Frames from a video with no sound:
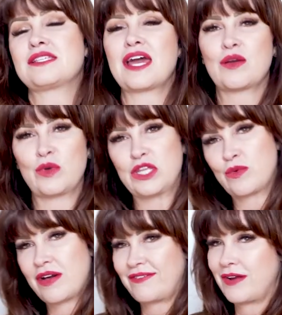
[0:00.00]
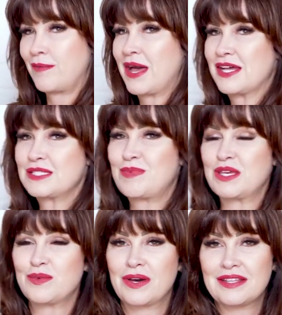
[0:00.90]
is like when you want farmhouse, but
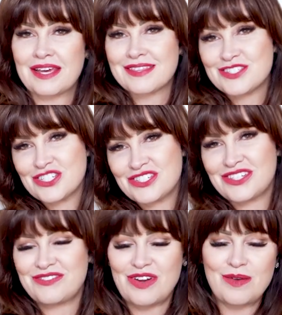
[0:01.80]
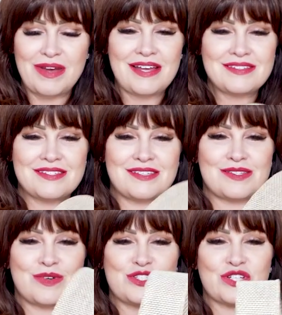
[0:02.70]
you want like the she farmhouse. This
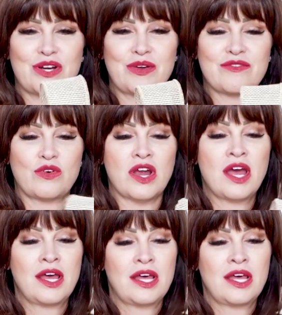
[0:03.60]
is what you're going for.